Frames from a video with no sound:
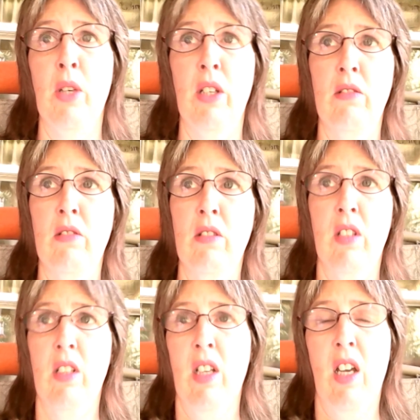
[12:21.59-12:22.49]
but
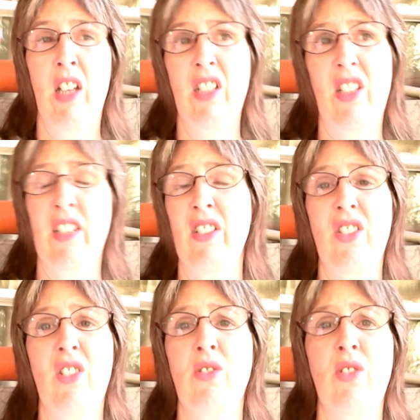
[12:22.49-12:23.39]
I
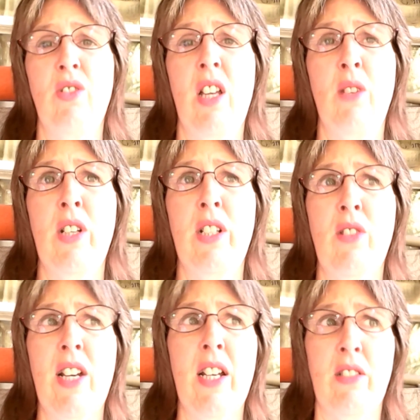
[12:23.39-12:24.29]
just don't do a lot of
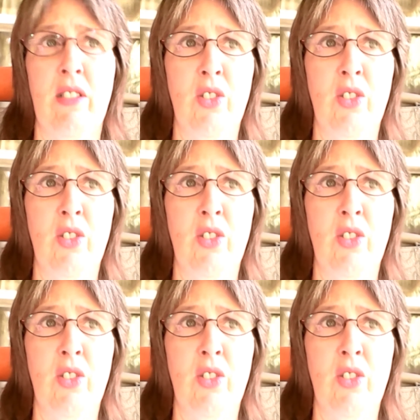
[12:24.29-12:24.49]
running around.